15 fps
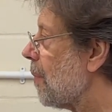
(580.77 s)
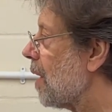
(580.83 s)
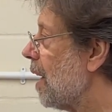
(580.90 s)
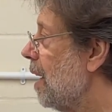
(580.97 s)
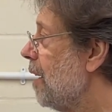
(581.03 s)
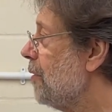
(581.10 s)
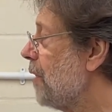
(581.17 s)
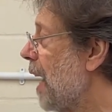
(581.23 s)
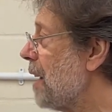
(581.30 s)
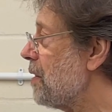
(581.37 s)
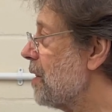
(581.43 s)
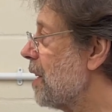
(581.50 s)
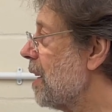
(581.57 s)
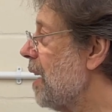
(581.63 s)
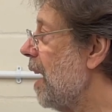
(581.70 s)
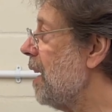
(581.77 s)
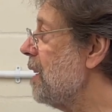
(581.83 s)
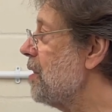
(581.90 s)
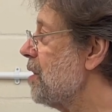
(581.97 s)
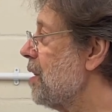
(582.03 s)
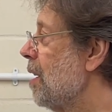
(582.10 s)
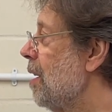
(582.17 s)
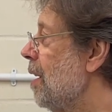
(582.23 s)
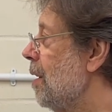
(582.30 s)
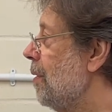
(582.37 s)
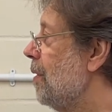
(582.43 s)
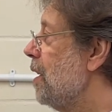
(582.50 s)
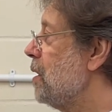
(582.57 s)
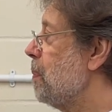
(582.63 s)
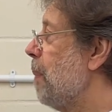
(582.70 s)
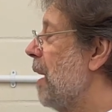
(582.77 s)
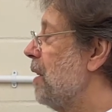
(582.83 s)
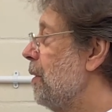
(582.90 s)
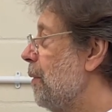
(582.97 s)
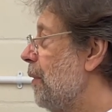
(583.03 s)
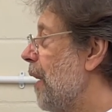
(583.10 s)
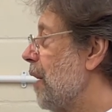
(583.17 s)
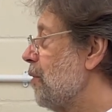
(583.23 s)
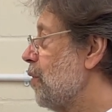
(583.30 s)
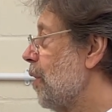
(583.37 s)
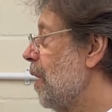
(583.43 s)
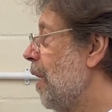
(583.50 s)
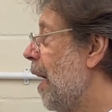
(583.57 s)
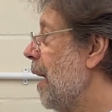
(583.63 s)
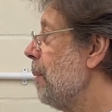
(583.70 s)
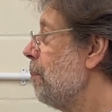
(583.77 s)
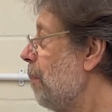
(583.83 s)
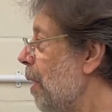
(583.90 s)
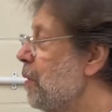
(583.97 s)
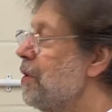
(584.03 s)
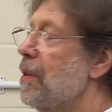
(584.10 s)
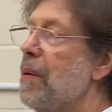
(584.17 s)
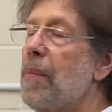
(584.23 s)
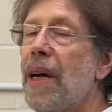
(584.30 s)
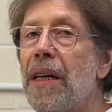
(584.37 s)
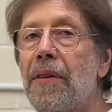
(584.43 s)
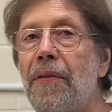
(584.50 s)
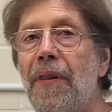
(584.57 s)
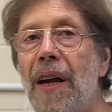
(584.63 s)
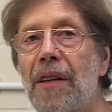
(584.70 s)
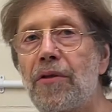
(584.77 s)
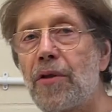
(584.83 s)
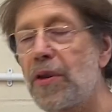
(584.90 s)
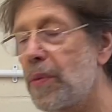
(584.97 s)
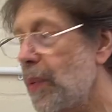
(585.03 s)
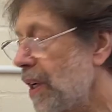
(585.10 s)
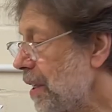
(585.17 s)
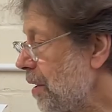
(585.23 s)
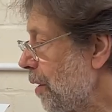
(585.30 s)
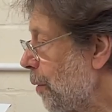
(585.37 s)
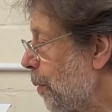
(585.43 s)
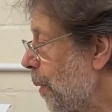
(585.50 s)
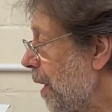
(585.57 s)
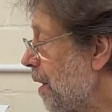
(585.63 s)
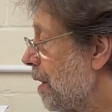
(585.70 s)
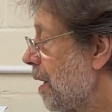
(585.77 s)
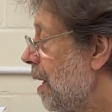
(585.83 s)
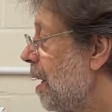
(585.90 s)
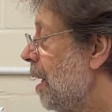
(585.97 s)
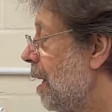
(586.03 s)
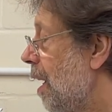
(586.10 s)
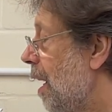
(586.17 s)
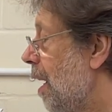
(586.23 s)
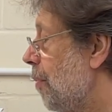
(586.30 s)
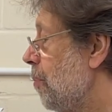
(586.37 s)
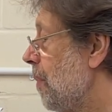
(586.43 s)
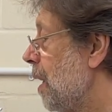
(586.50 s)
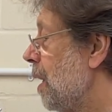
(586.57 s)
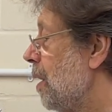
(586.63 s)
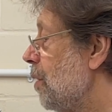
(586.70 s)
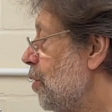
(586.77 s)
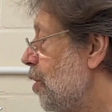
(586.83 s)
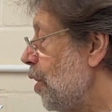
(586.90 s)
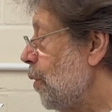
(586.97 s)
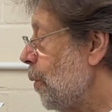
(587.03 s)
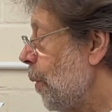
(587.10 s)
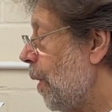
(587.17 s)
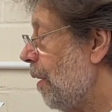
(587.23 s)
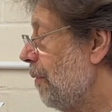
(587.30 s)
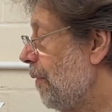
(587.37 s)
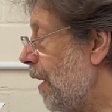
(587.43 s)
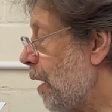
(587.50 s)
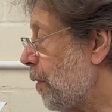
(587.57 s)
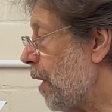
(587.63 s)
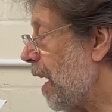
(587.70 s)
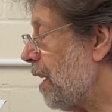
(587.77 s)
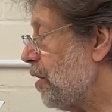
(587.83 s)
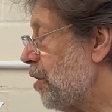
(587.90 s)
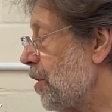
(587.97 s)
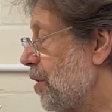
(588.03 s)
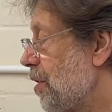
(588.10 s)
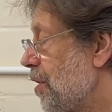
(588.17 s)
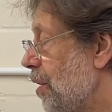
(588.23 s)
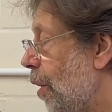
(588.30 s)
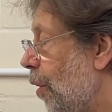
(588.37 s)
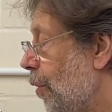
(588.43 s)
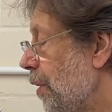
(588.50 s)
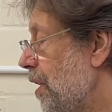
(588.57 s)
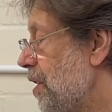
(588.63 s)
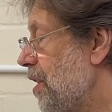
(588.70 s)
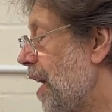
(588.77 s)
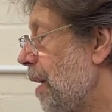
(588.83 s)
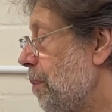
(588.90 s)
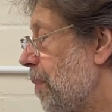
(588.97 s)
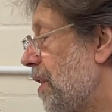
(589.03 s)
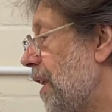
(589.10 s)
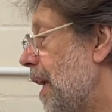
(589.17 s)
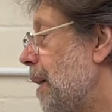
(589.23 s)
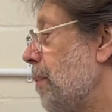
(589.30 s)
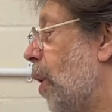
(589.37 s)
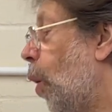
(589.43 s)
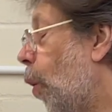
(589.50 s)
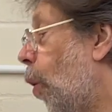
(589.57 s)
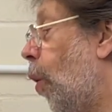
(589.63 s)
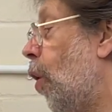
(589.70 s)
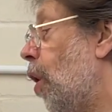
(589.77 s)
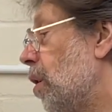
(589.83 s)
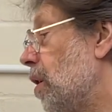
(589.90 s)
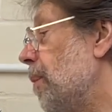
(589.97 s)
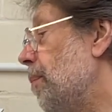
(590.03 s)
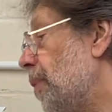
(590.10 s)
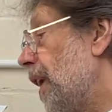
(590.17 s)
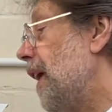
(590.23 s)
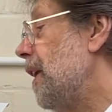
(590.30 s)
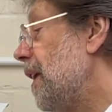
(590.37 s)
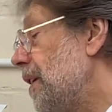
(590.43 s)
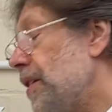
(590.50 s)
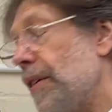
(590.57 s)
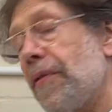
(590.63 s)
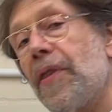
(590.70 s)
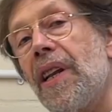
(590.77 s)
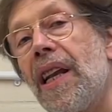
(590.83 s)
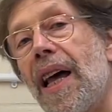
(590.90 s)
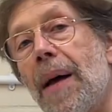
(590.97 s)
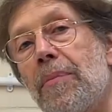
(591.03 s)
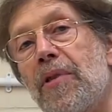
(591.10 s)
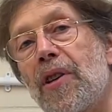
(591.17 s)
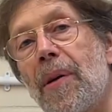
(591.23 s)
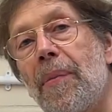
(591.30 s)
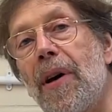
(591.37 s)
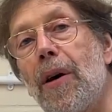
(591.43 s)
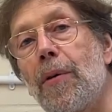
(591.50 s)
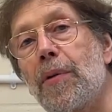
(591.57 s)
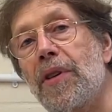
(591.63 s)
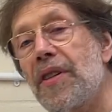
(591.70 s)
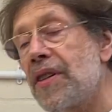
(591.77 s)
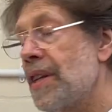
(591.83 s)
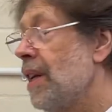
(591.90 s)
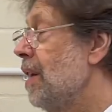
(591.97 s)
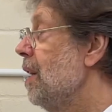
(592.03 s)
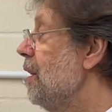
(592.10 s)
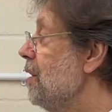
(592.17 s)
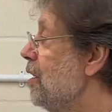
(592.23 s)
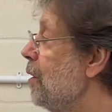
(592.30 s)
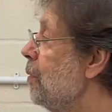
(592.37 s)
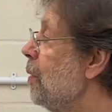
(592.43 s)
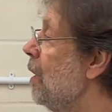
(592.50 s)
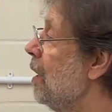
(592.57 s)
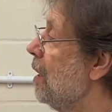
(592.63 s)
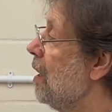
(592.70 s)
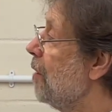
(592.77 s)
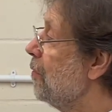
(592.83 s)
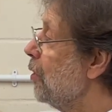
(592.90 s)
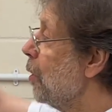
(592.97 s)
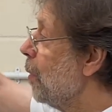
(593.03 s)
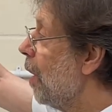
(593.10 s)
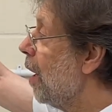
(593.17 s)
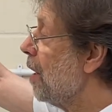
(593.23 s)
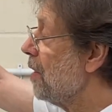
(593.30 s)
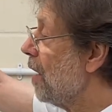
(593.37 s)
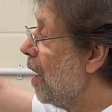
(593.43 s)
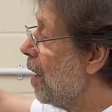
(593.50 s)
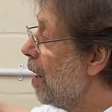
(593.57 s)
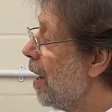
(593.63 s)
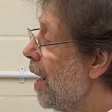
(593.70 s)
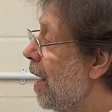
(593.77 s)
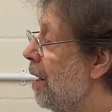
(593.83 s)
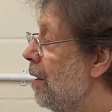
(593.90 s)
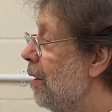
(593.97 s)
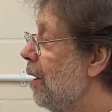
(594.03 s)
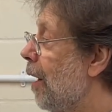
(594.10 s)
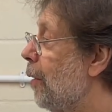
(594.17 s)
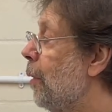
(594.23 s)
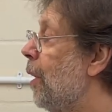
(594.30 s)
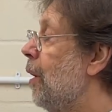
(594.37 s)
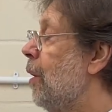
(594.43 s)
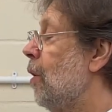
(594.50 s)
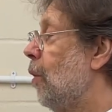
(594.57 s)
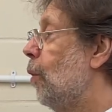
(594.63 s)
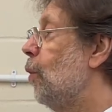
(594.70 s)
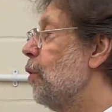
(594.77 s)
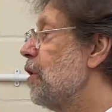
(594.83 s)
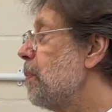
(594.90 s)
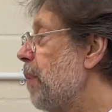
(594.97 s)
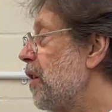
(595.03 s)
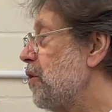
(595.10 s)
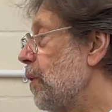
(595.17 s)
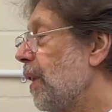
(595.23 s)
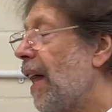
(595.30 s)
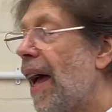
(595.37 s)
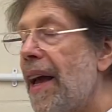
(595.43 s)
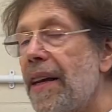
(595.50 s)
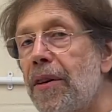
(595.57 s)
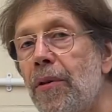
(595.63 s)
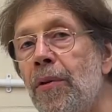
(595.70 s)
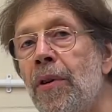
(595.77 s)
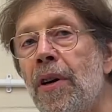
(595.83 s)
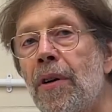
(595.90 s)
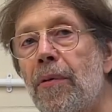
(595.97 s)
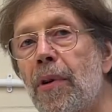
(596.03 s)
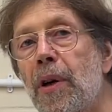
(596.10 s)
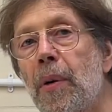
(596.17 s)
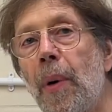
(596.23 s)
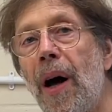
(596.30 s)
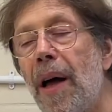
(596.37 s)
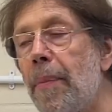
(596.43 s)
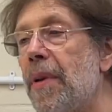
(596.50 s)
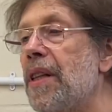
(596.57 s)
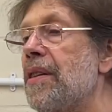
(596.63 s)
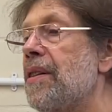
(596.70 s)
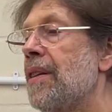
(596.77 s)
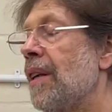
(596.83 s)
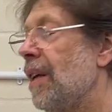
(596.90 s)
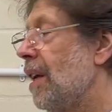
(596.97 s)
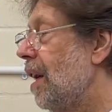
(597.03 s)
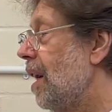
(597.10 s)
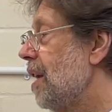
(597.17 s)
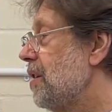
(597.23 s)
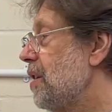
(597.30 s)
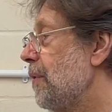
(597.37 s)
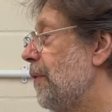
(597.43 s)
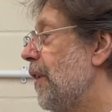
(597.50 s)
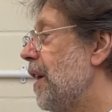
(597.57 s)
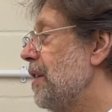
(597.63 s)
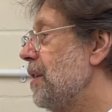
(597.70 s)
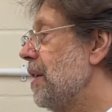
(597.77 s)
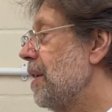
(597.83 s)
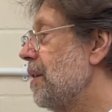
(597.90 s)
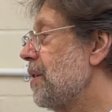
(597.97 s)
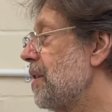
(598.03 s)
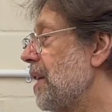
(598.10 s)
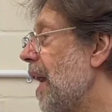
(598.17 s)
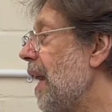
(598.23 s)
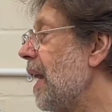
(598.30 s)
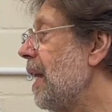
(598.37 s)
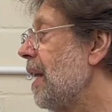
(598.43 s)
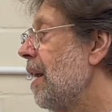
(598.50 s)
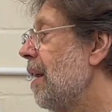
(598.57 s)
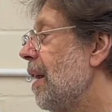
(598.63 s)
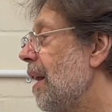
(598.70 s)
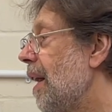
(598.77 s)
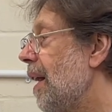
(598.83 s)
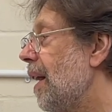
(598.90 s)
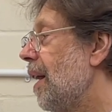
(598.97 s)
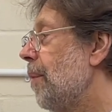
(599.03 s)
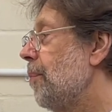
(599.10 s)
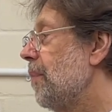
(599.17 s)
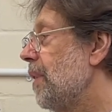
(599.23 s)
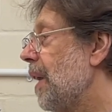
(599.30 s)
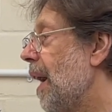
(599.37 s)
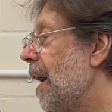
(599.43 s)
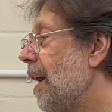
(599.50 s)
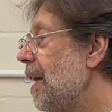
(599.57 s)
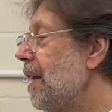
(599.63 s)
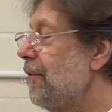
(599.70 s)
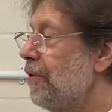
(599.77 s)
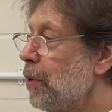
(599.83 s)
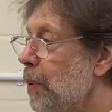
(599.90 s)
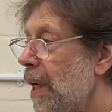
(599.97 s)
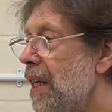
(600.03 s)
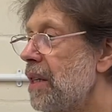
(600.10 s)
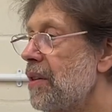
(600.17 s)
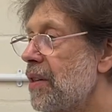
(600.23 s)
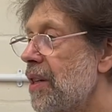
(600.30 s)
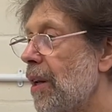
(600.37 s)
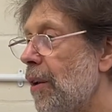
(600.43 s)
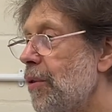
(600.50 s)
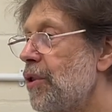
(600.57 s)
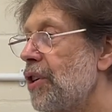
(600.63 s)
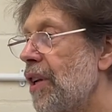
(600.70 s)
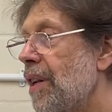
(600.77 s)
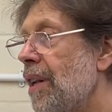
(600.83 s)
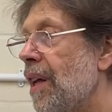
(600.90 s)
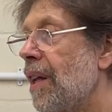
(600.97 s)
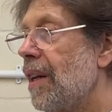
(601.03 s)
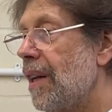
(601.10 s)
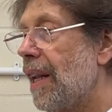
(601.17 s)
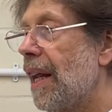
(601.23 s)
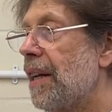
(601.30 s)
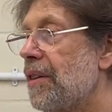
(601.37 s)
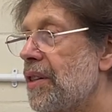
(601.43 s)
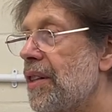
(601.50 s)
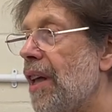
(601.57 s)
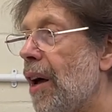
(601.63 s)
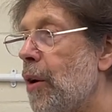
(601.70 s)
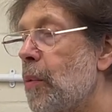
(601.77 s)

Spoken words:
If that's the case, this manufacturer, like most of the manufacturers we deal with, do variations on the same theme or completely different laptop holders to give you either higher, lower or special angle requirements. Suffice it to say that if you need a solution, let us know.